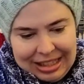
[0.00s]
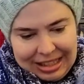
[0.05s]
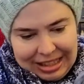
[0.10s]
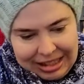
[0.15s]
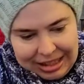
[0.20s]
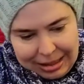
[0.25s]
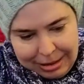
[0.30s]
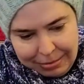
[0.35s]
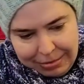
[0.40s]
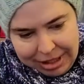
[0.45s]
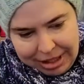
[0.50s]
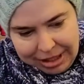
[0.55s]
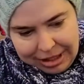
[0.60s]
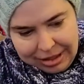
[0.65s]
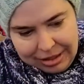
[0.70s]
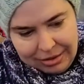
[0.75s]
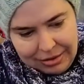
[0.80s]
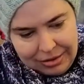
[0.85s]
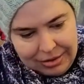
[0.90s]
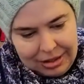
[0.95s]
let me
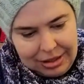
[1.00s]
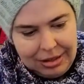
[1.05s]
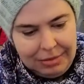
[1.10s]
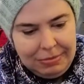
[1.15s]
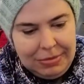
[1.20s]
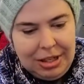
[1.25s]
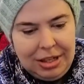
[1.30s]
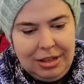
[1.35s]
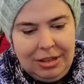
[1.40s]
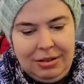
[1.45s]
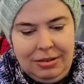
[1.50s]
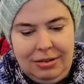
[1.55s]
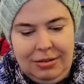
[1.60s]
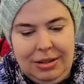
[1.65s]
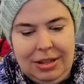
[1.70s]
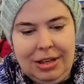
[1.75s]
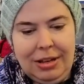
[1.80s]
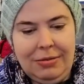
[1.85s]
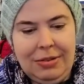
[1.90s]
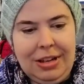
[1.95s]
go.
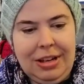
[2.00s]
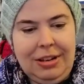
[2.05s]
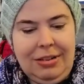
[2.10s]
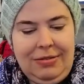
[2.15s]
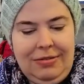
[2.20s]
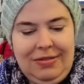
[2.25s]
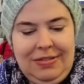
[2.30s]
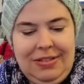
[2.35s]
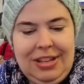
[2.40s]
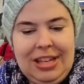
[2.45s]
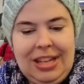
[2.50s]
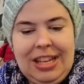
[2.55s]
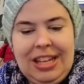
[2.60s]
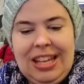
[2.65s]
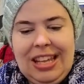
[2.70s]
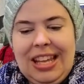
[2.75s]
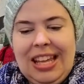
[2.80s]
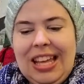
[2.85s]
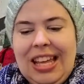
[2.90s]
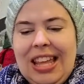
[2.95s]
There we go.
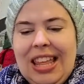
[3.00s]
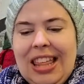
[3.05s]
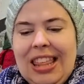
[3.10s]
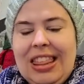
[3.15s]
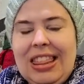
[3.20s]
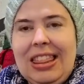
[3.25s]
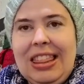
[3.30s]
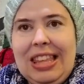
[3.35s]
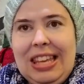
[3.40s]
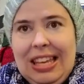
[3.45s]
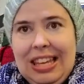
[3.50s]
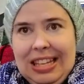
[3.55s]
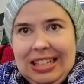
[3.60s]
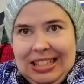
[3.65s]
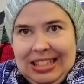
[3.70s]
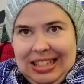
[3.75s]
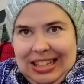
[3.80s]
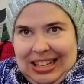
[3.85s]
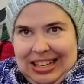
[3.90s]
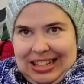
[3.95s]

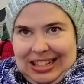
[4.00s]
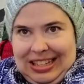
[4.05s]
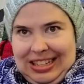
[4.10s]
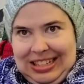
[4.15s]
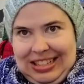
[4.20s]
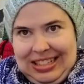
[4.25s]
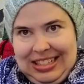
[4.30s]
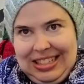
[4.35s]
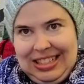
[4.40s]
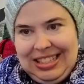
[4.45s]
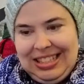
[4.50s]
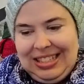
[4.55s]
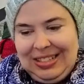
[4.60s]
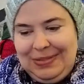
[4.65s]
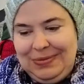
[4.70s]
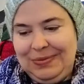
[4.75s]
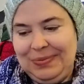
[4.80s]
These colors.